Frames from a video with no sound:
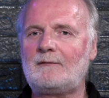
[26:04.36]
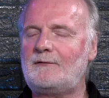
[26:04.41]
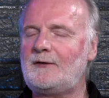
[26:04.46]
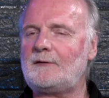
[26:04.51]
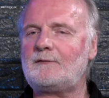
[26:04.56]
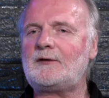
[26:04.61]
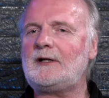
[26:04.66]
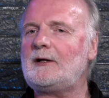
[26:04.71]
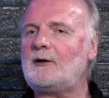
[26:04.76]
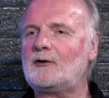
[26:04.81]

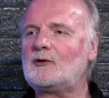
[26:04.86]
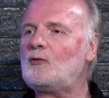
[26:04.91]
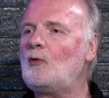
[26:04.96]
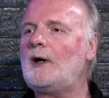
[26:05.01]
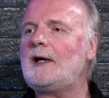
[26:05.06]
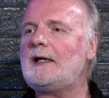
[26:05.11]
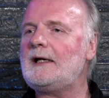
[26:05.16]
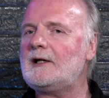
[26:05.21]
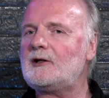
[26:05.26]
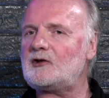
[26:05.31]
15 or
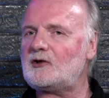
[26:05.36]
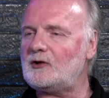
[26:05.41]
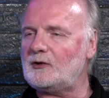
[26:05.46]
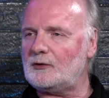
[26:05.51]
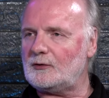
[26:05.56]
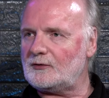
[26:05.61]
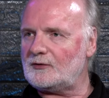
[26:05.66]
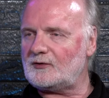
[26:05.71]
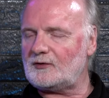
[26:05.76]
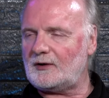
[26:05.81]
20
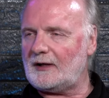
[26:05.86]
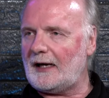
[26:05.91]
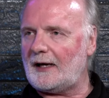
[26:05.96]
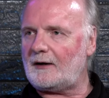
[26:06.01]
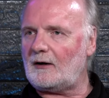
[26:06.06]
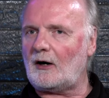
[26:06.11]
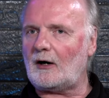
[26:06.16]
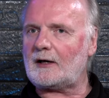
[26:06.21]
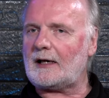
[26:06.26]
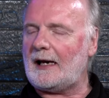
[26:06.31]
issues
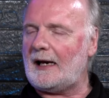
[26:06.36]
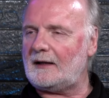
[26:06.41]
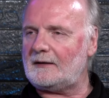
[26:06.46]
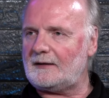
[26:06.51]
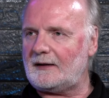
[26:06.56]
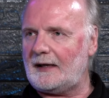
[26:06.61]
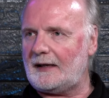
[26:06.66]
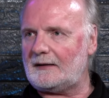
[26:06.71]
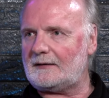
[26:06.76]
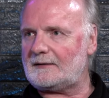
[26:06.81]
that our
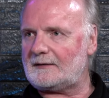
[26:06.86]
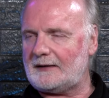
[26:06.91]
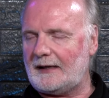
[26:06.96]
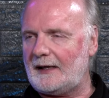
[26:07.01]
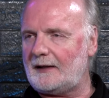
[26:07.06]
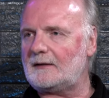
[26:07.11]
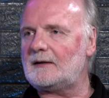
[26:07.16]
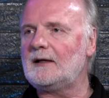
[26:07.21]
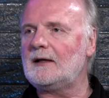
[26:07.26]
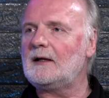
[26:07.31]
candidates
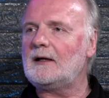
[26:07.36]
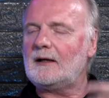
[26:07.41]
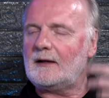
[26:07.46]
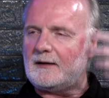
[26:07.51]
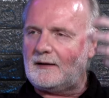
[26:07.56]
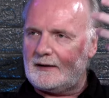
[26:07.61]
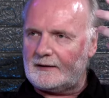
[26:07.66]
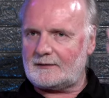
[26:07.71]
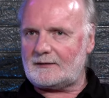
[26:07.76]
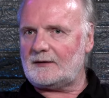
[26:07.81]
said, yeah,
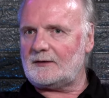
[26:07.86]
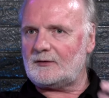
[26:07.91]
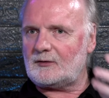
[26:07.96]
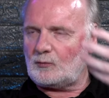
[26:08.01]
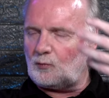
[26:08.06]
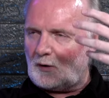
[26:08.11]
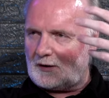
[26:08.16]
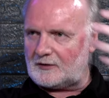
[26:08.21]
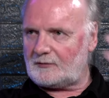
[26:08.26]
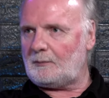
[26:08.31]
this
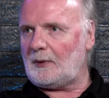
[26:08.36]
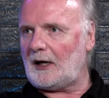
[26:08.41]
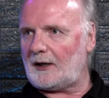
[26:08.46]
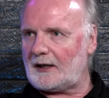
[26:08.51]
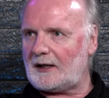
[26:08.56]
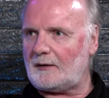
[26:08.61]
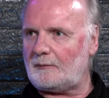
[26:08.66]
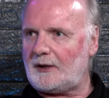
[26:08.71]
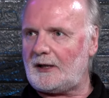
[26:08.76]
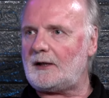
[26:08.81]
is what's
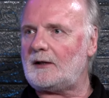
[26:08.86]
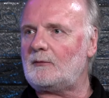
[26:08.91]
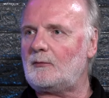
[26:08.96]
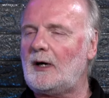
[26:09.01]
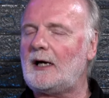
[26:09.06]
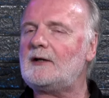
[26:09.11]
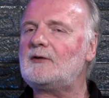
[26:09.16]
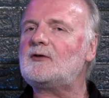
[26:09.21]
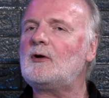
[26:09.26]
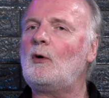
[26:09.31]
bugging me,
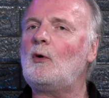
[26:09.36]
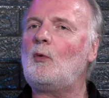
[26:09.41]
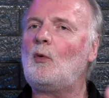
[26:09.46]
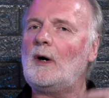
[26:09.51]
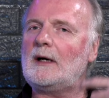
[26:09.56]
right? So it, yeah,